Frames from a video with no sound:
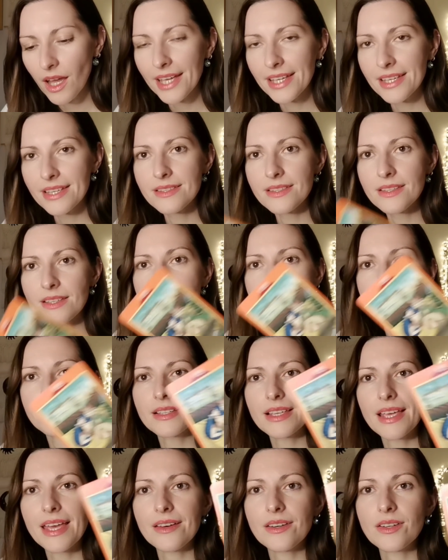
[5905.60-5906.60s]
I can see the
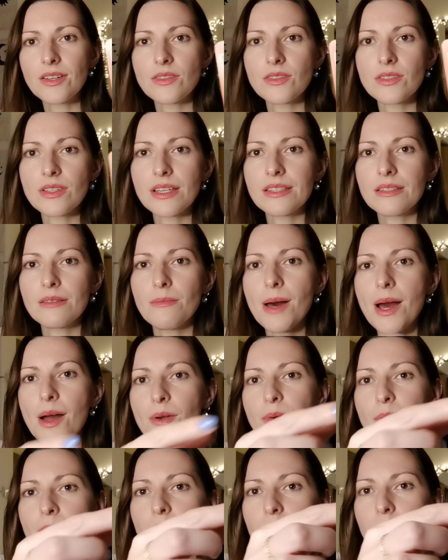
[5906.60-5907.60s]
scales in the
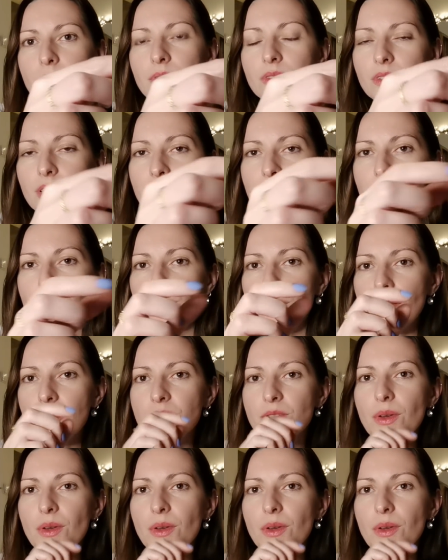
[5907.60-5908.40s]
background, Libra.